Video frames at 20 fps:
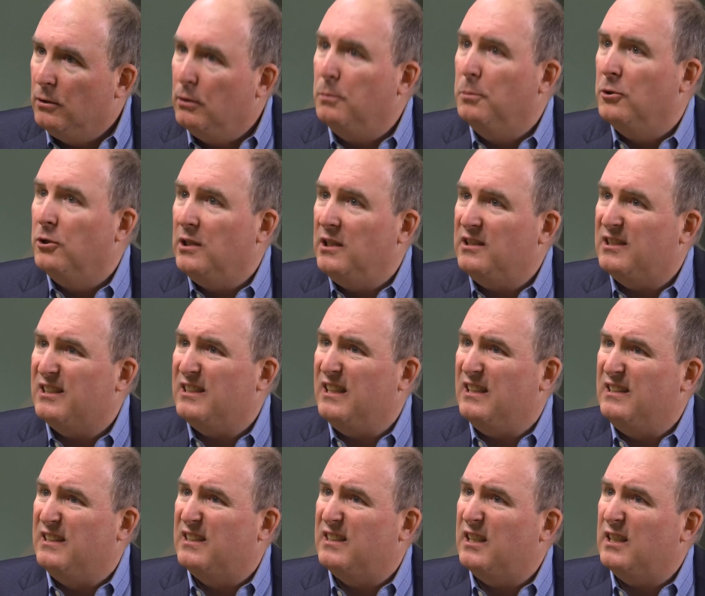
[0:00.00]
Uber Eats
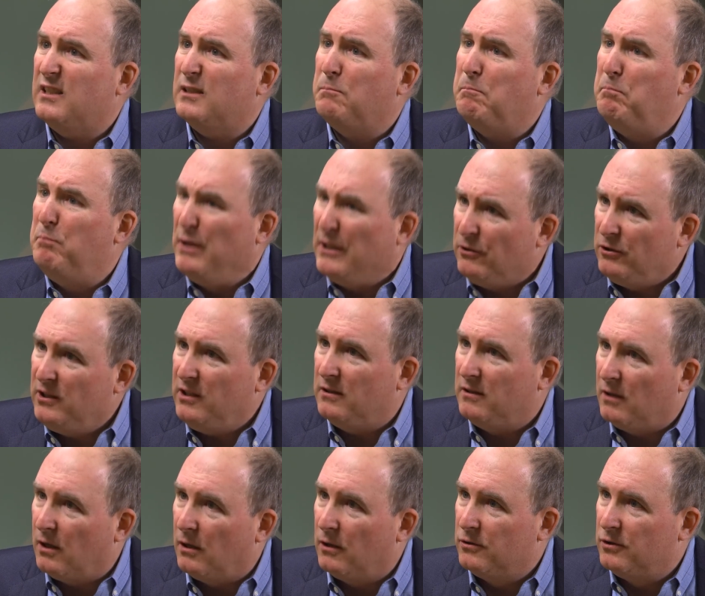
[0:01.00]
did $6
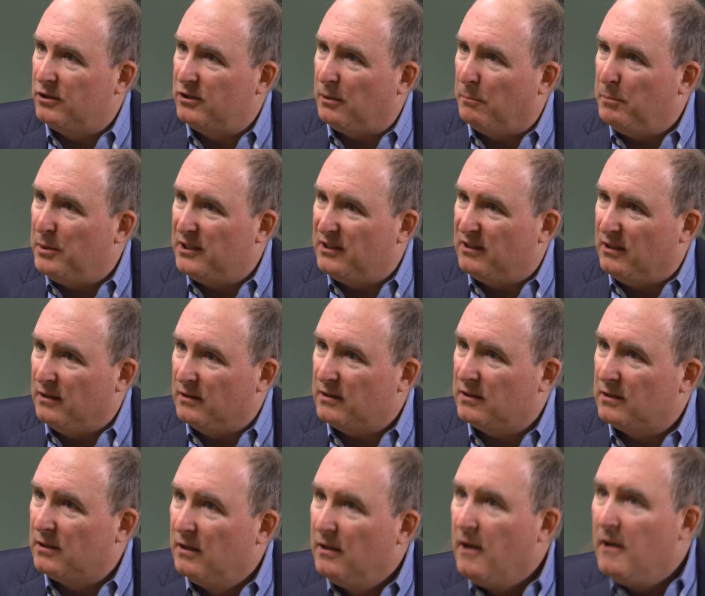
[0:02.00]
billion of
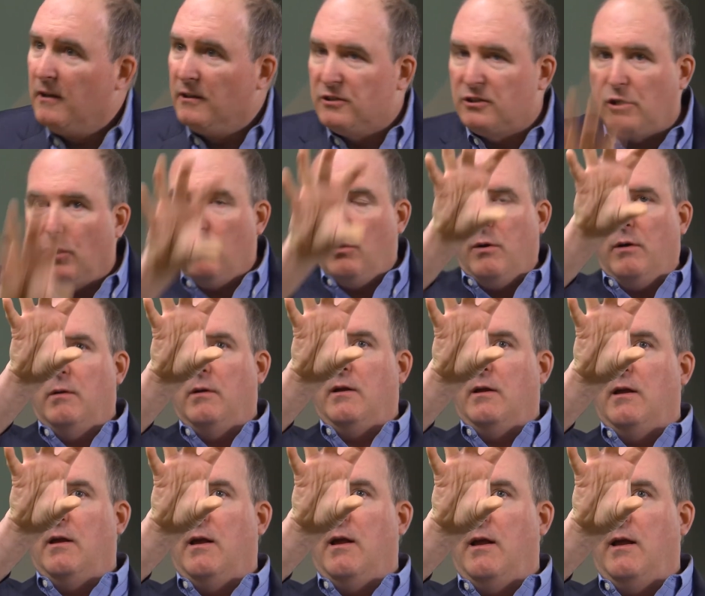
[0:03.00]
business. So
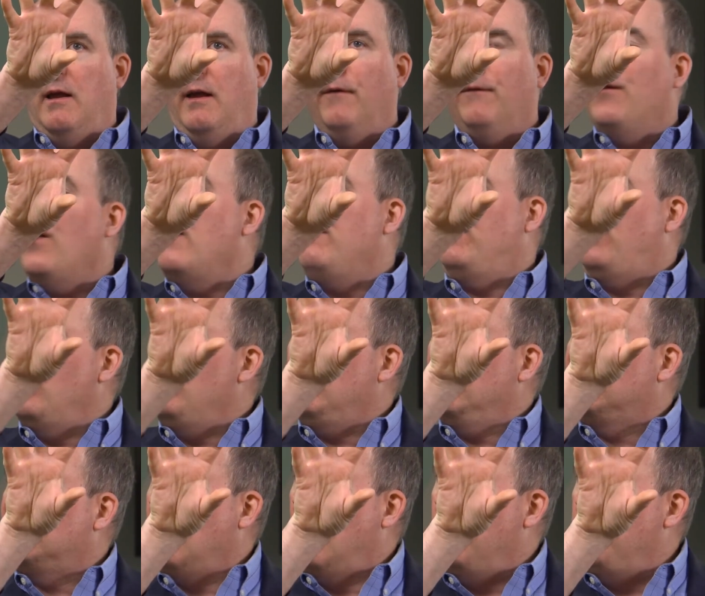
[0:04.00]
if I'm
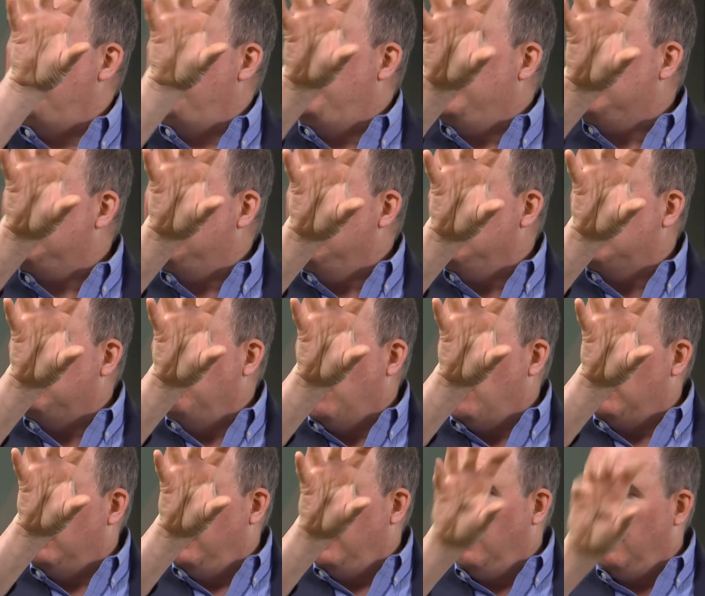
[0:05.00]
focused on business
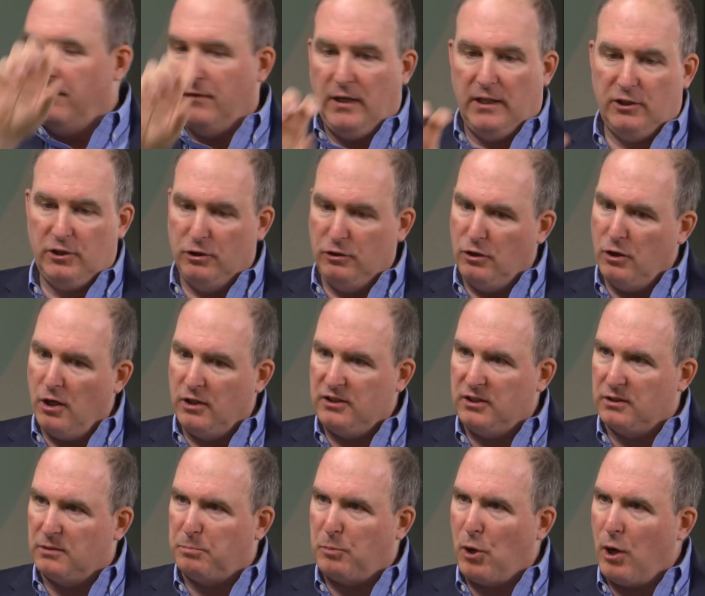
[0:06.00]
model innovation, not
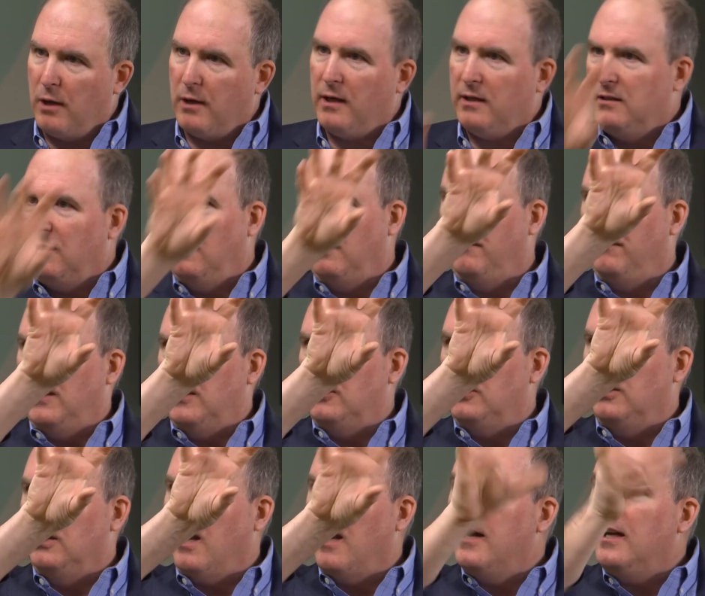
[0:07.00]
just product
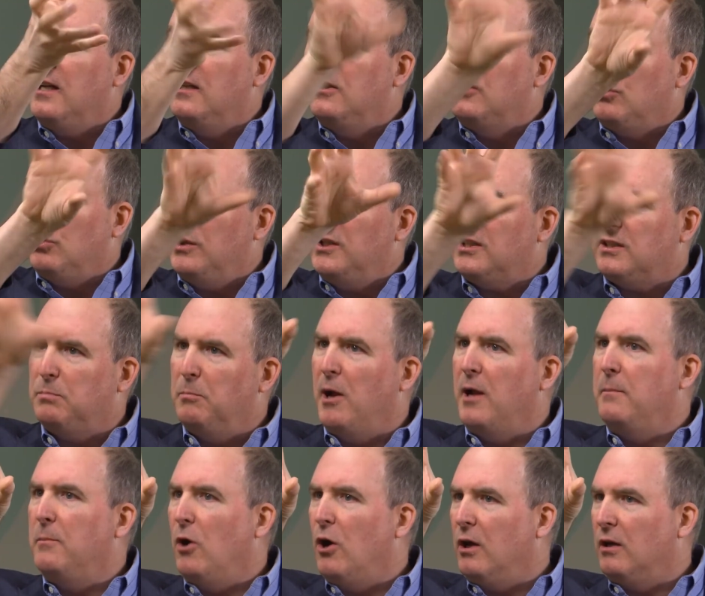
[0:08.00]
innovation, I can twist
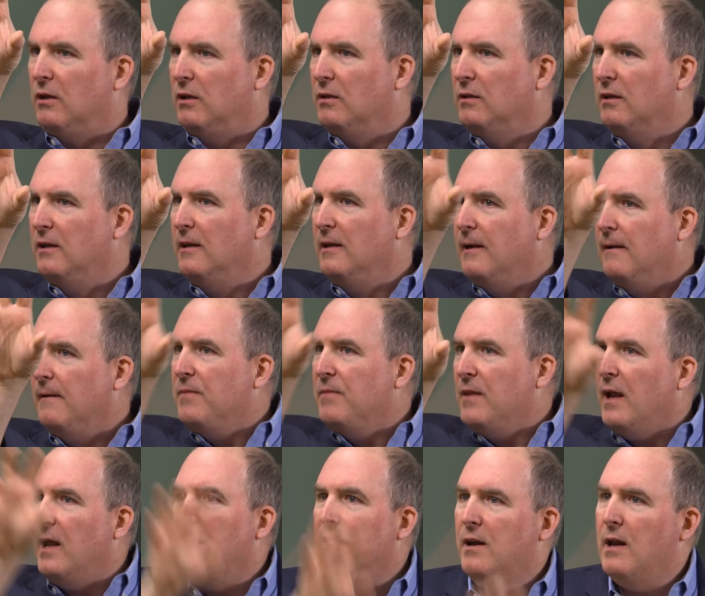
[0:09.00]
my model
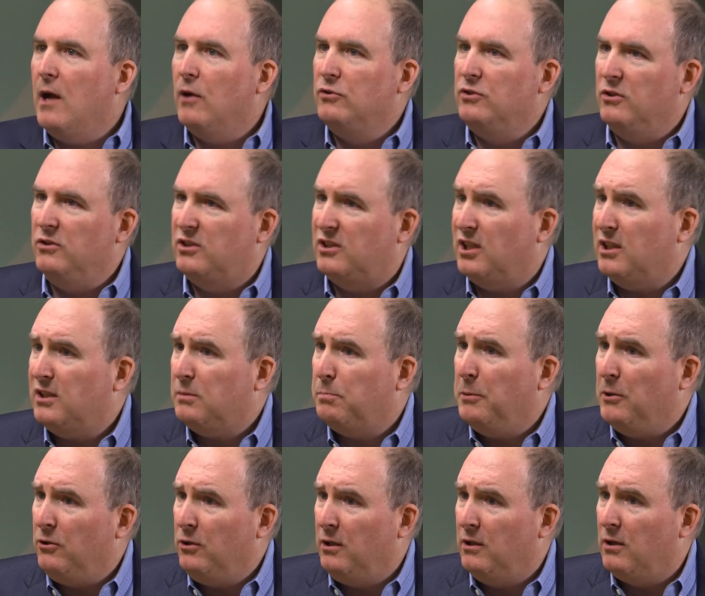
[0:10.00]
and now do $6
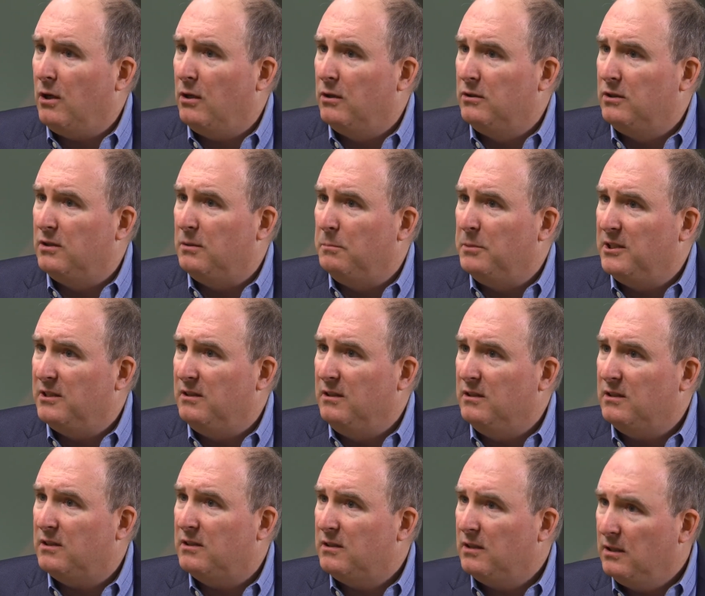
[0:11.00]
billion of
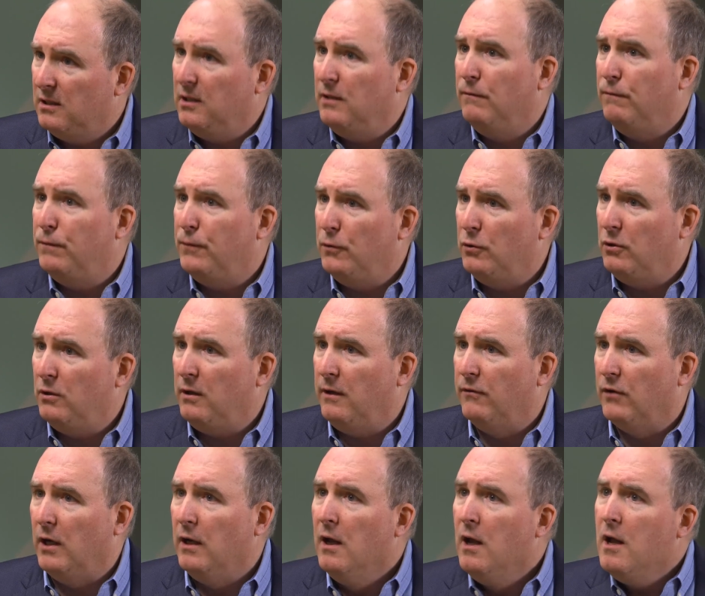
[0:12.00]
business in food
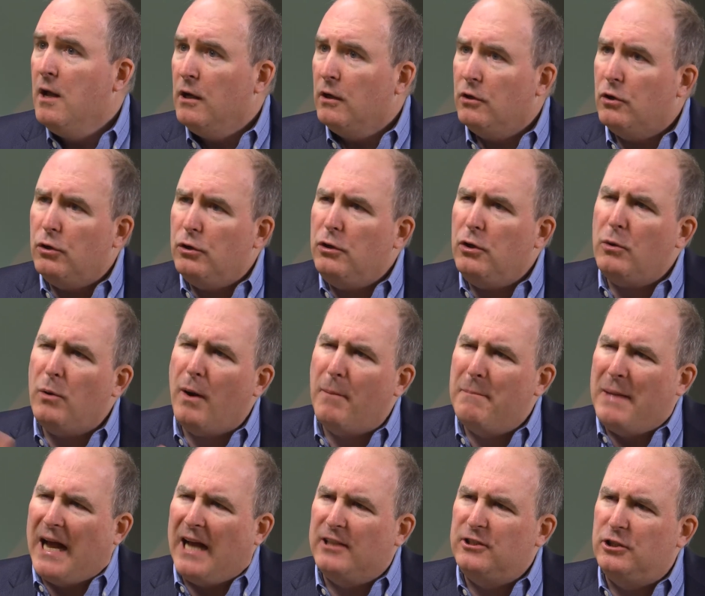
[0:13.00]
delivery. Could you
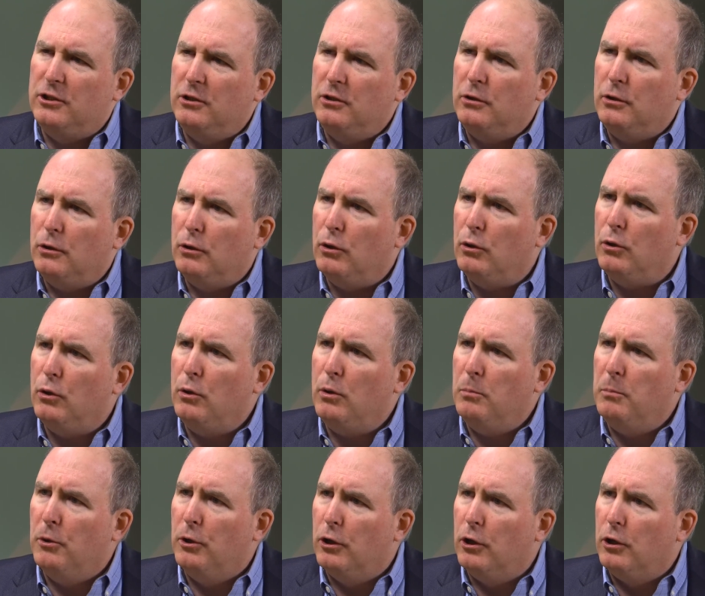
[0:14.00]
imagine
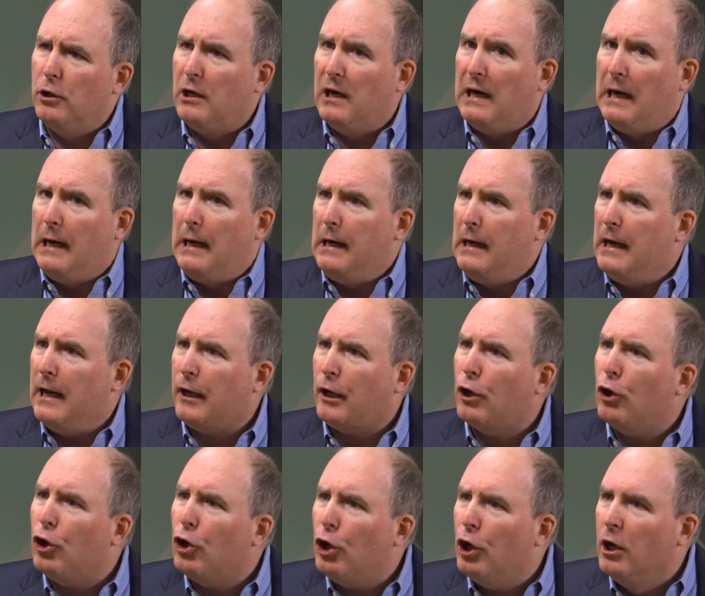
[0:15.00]
Uber
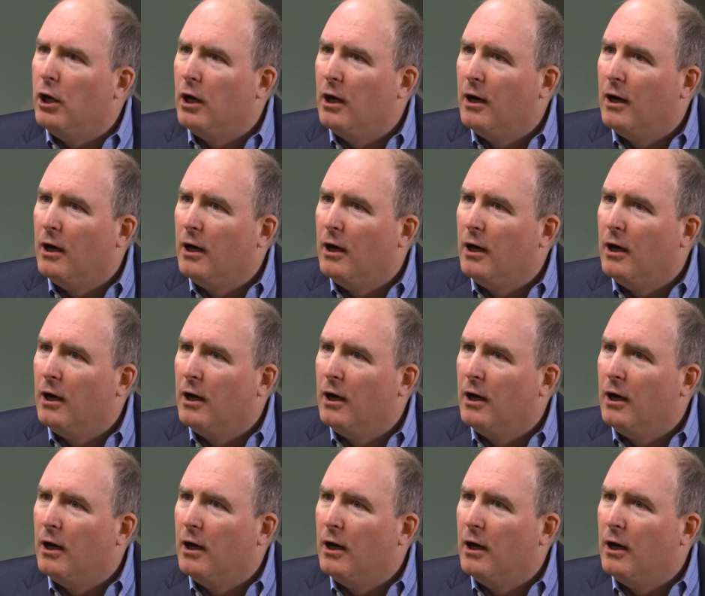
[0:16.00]
liquor?